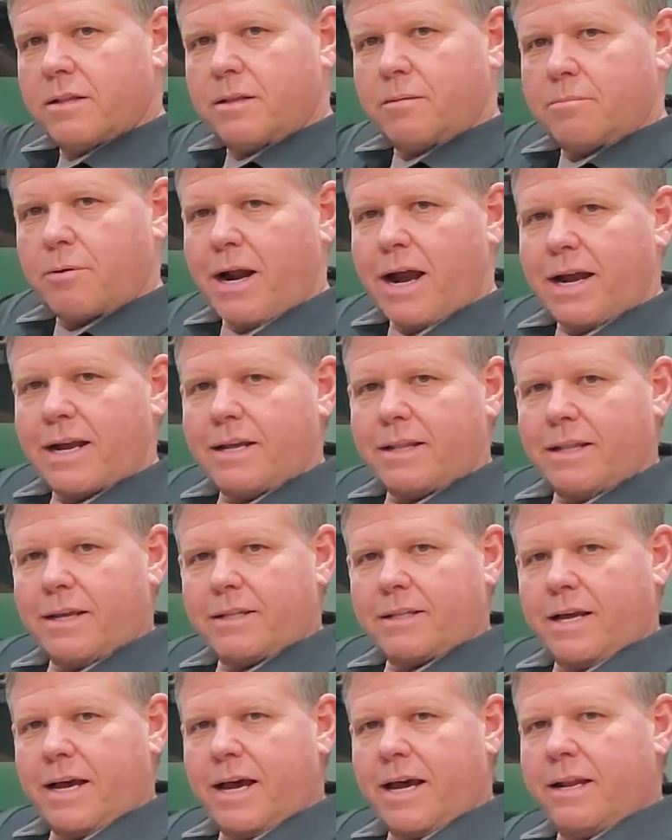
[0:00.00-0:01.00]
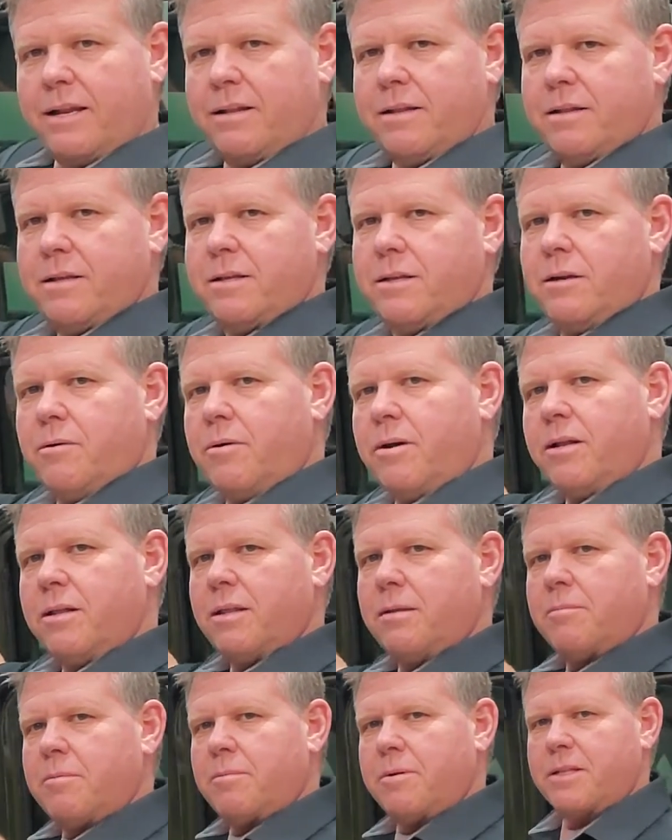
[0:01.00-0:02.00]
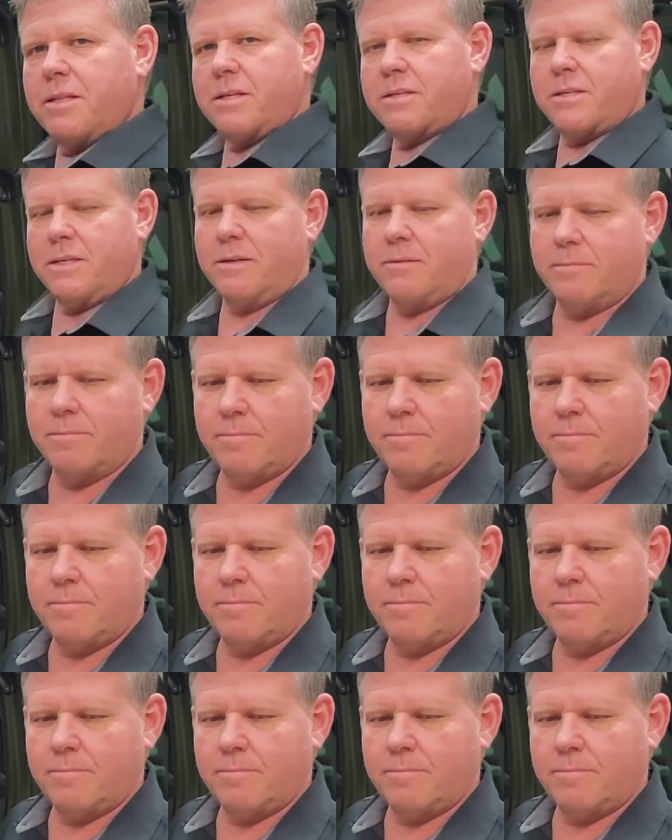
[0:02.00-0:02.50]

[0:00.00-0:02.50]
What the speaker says: bracket like that. You know what? Let me bring this in.